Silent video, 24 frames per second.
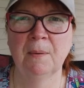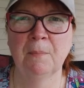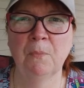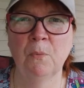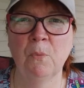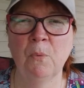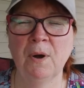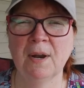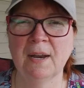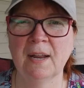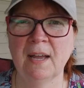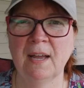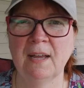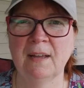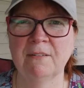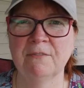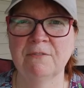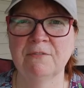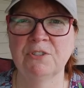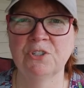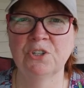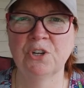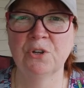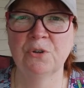What I
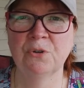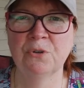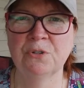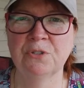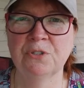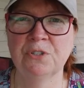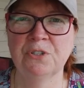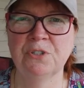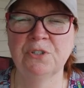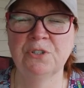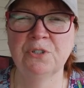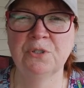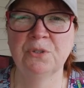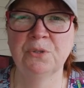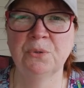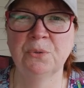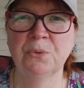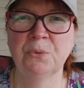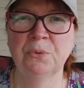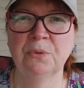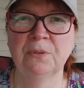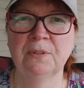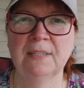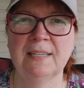have chose to
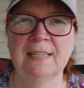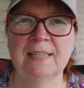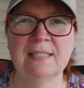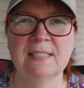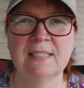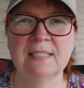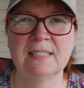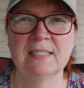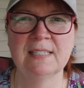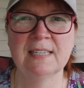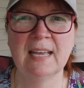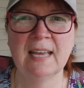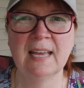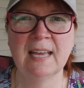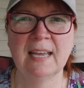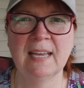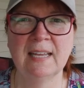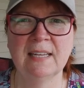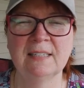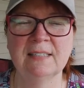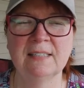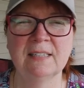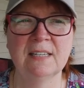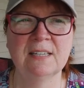do
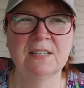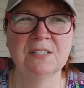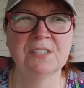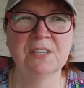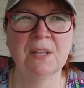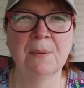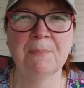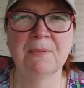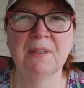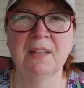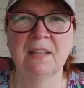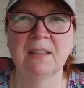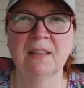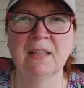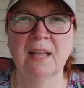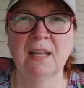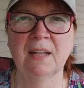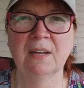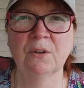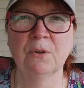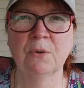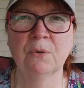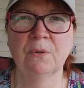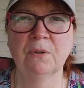instead is something
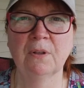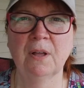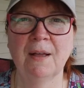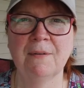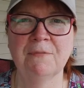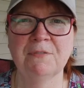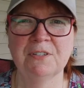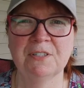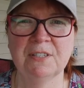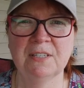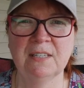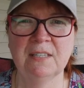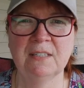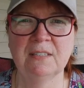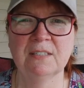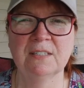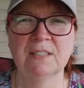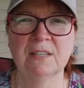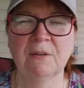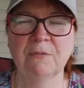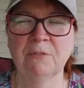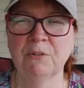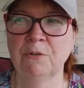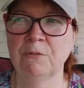that I've seen
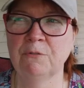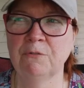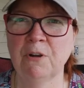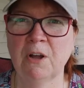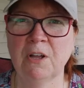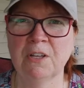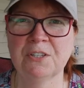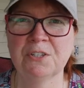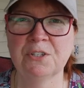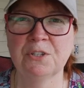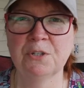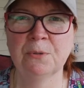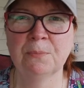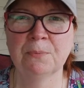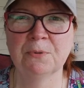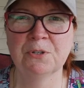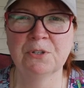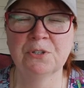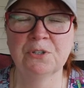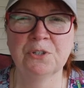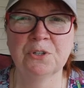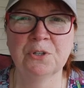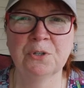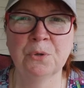several Flosstubers
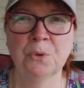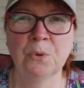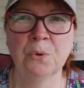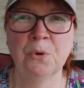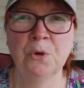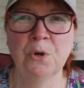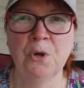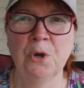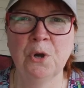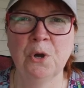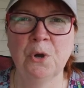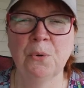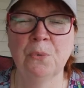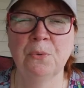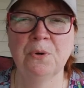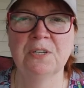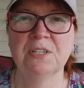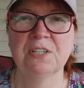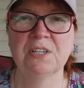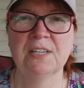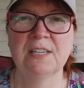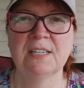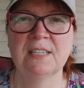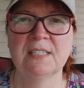do,
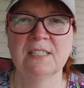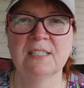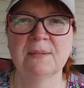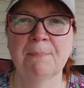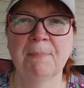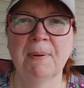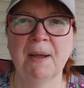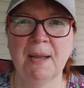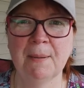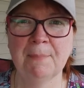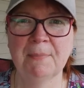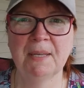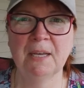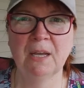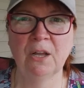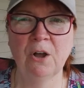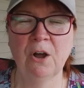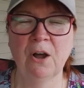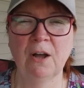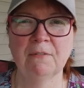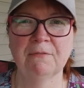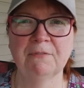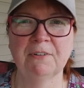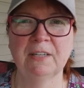which is buy me a
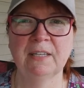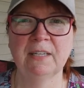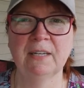coffee.